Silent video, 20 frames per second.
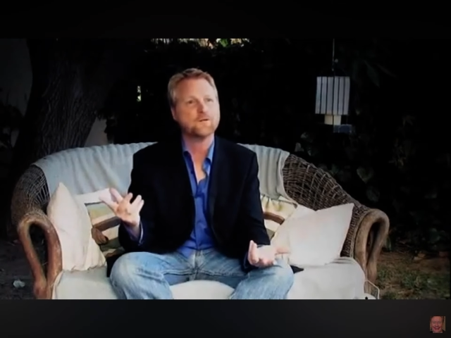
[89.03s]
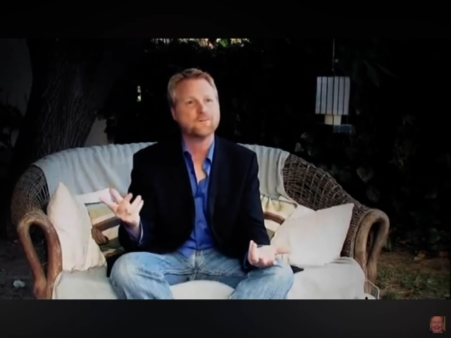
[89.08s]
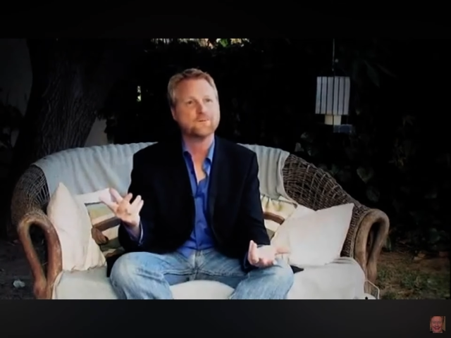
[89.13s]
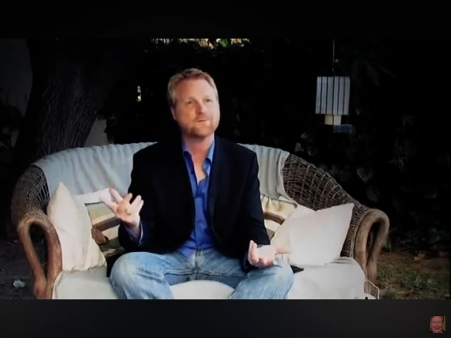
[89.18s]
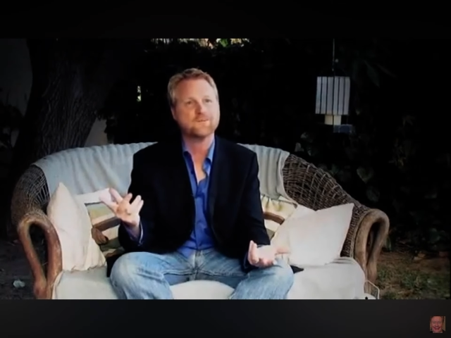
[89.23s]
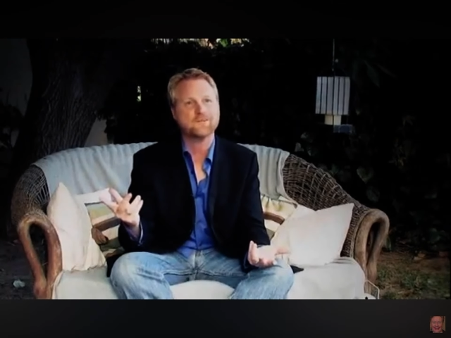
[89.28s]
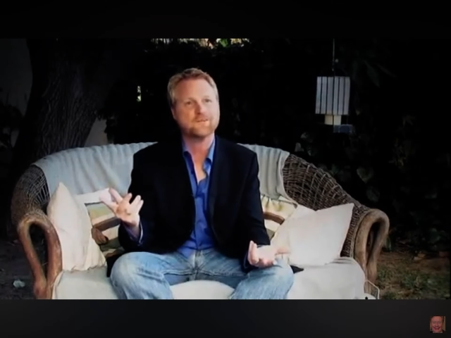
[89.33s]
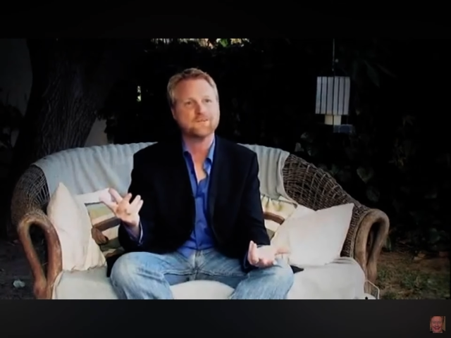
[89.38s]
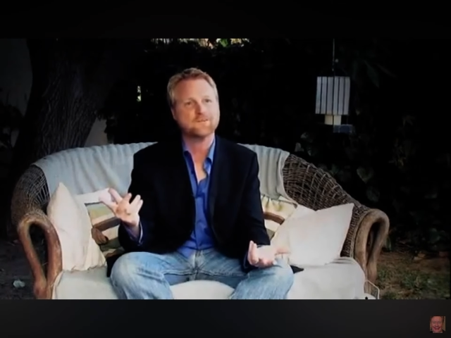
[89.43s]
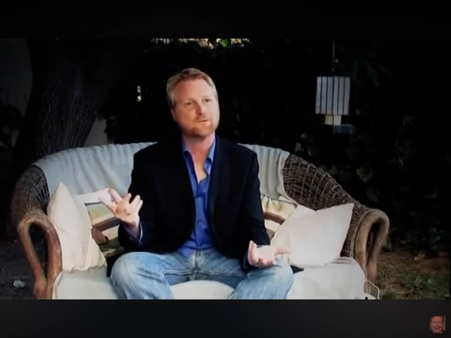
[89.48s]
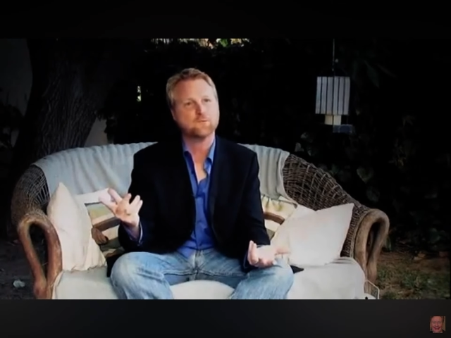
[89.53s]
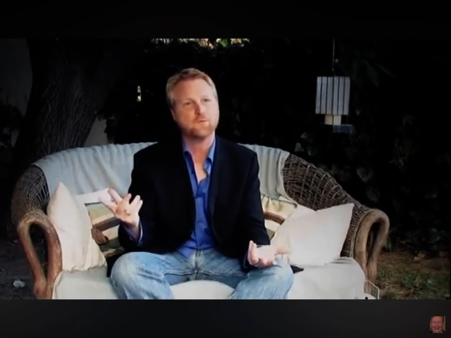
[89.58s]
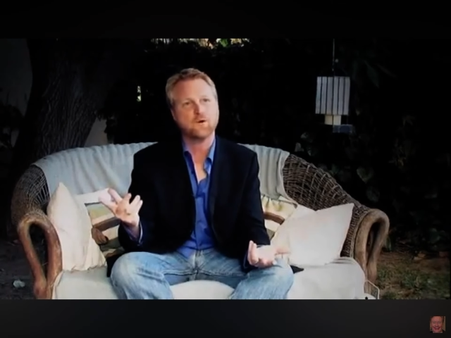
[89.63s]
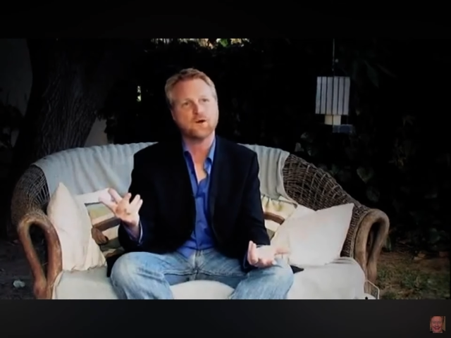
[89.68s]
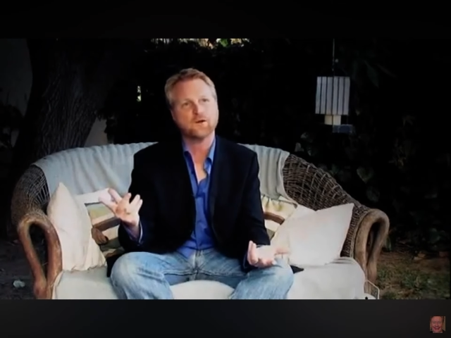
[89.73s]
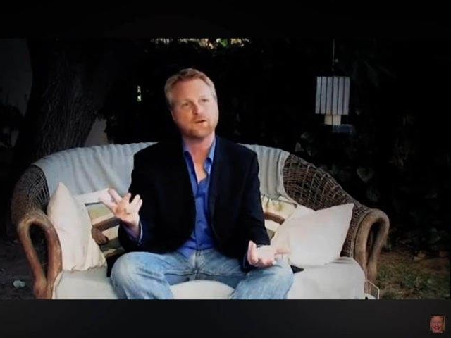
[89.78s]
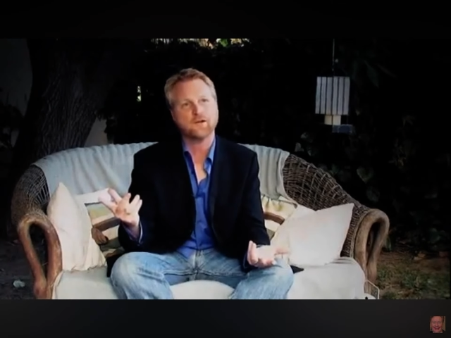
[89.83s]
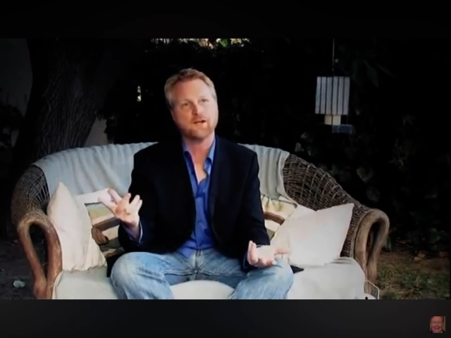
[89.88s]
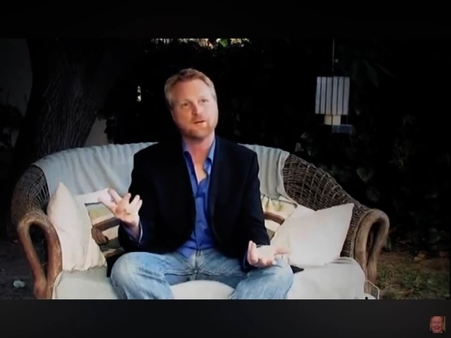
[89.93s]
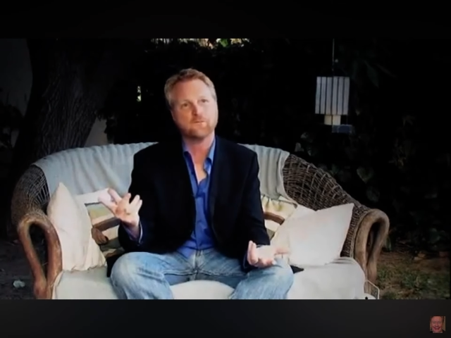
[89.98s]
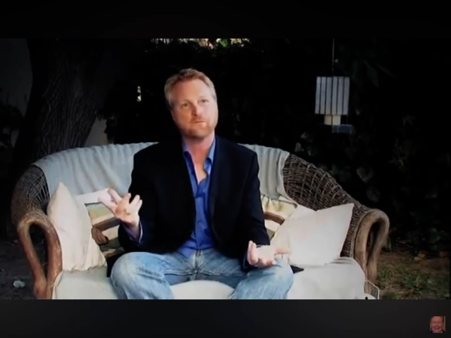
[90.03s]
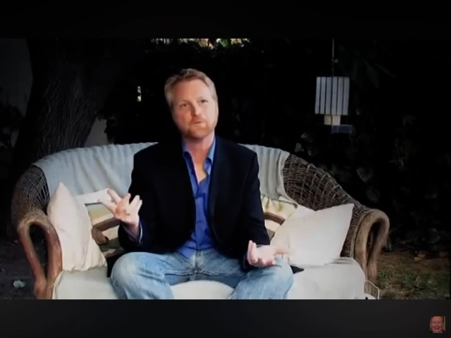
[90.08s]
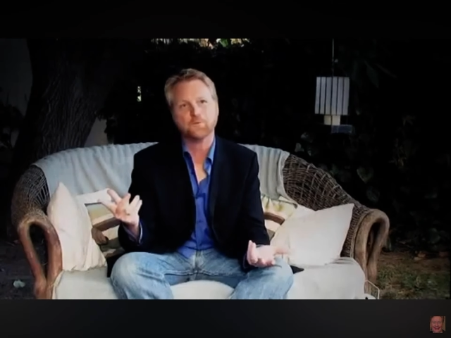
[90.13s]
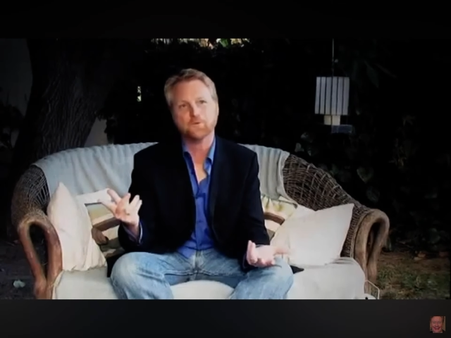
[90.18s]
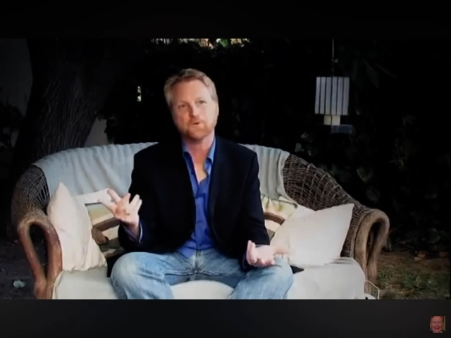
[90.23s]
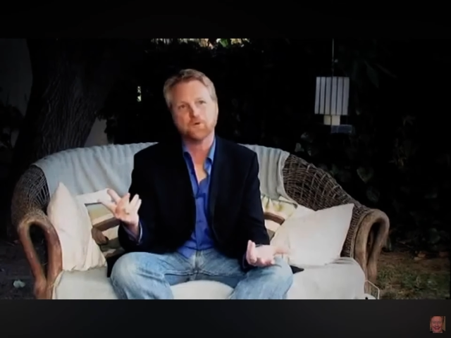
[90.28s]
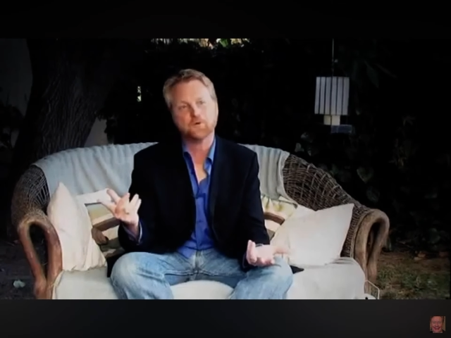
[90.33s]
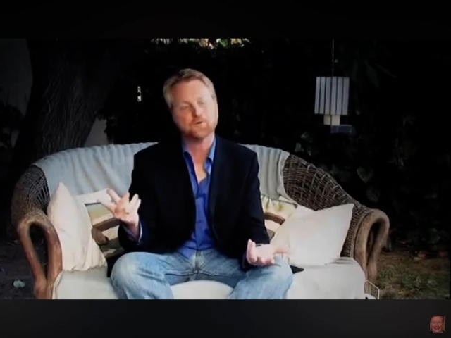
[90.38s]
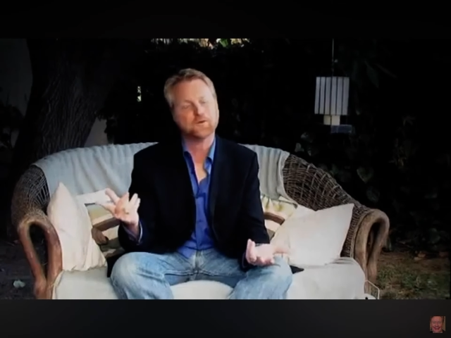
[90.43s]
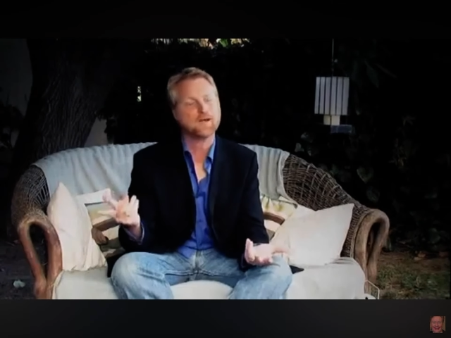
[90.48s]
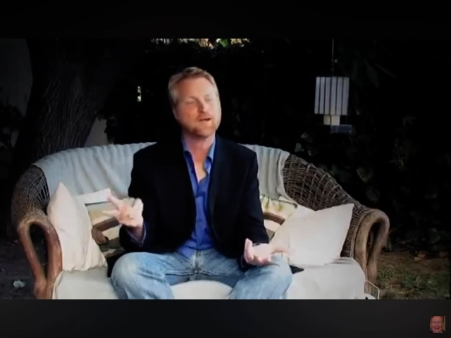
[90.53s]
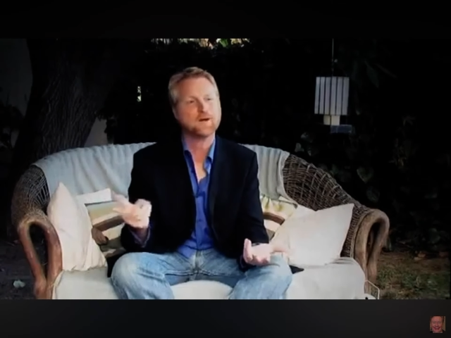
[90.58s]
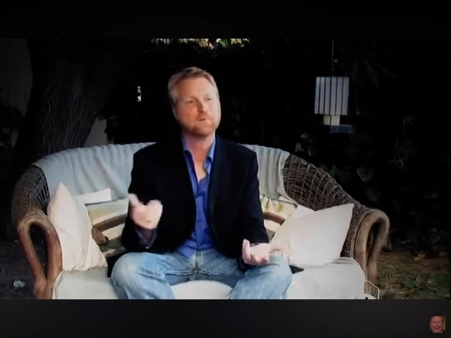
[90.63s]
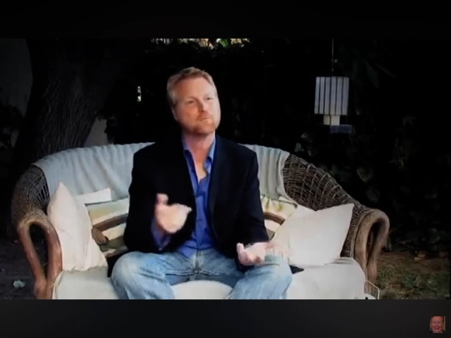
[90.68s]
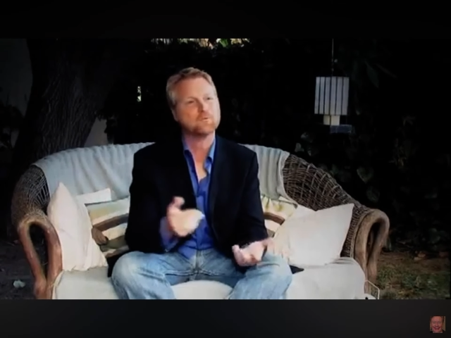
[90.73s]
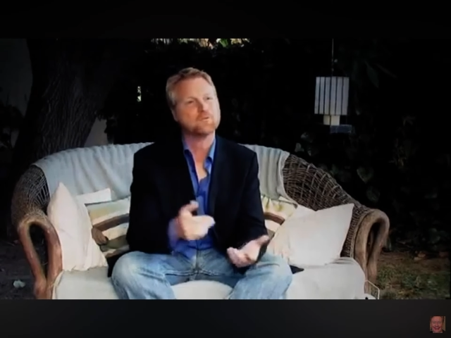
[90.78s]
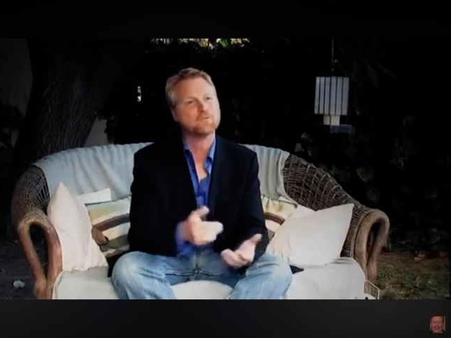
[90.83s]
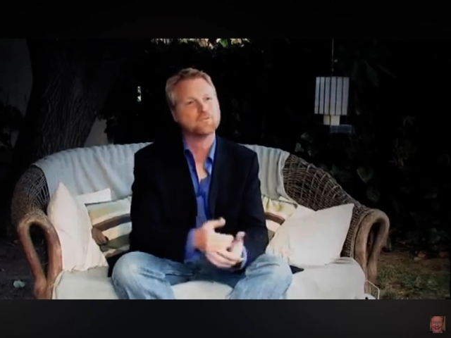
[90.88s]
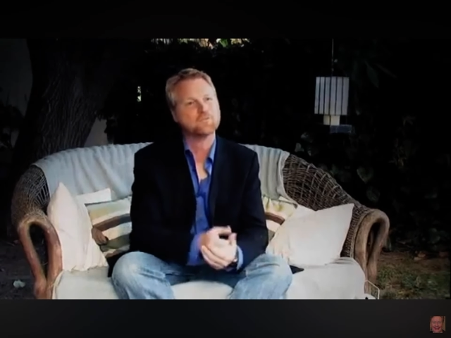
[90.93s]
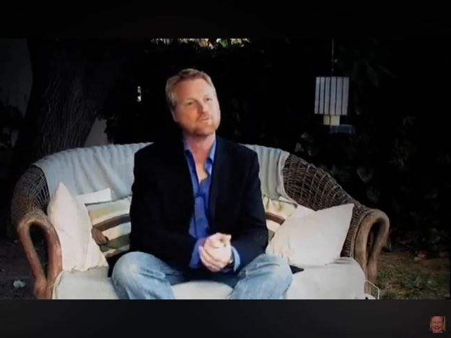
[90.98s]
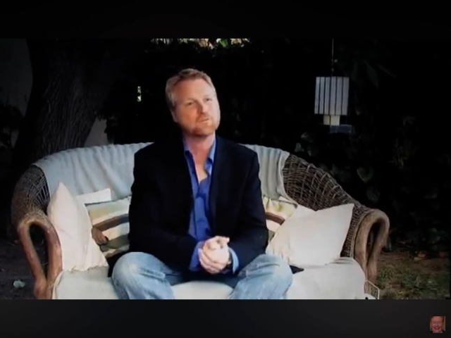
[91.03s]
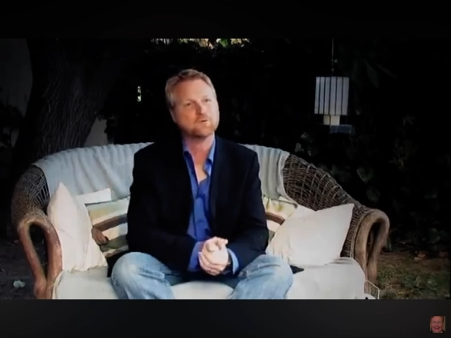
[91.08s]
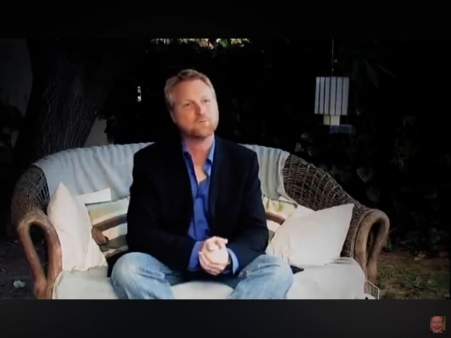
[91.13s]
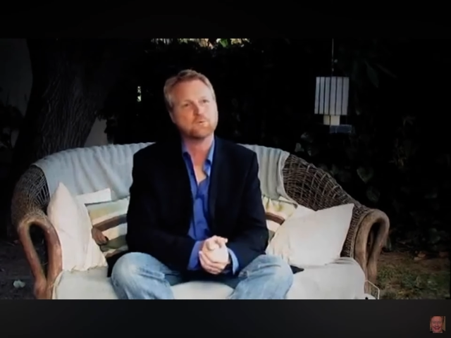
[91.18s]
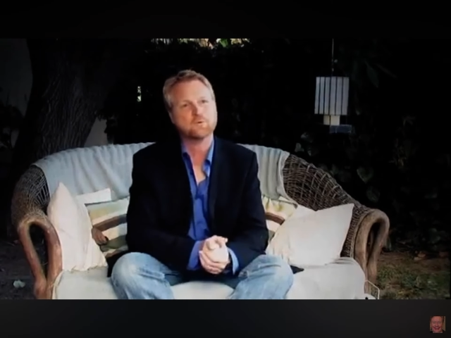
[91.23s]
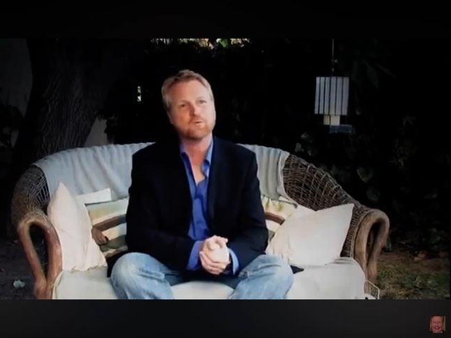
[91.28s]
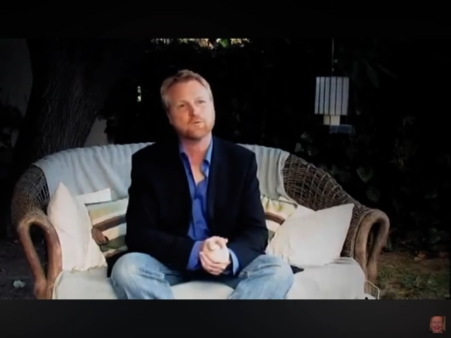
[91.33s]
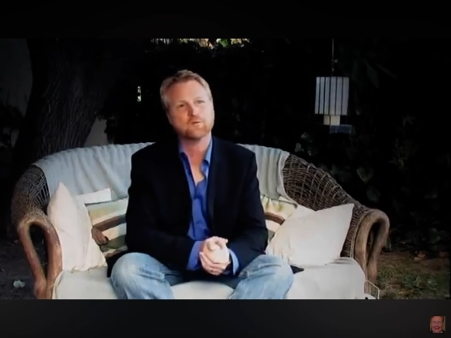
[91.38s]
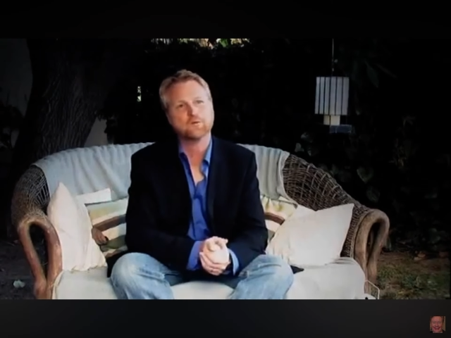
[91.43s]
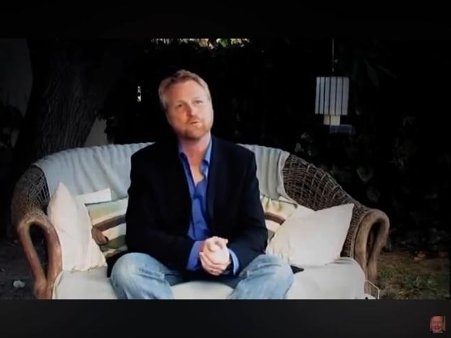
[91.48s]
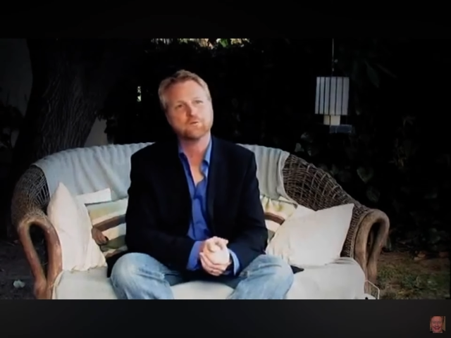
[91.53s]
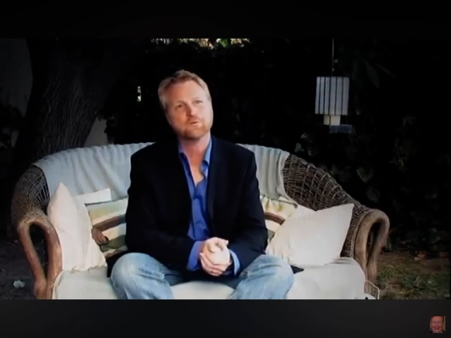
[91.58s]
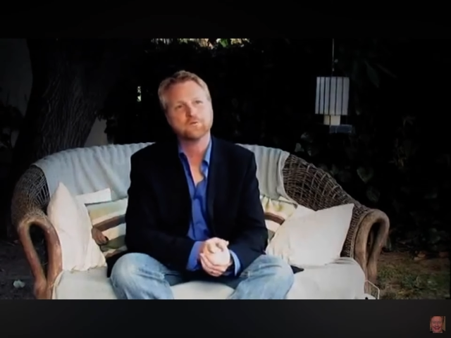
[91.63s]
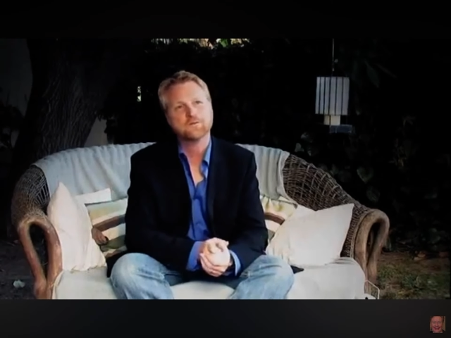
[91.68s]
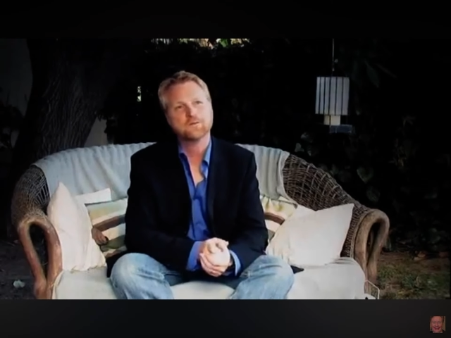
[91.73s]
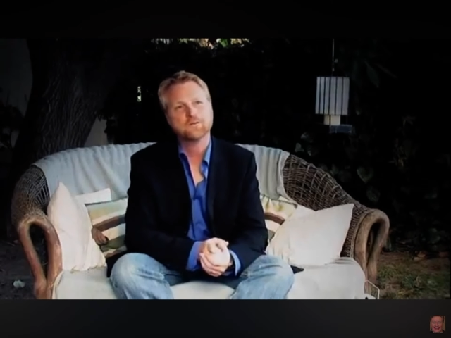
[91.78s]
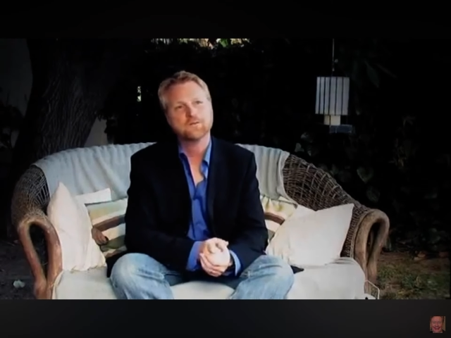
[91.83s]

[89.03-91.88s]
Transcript: You could easily walk out. There were no cameras, there were no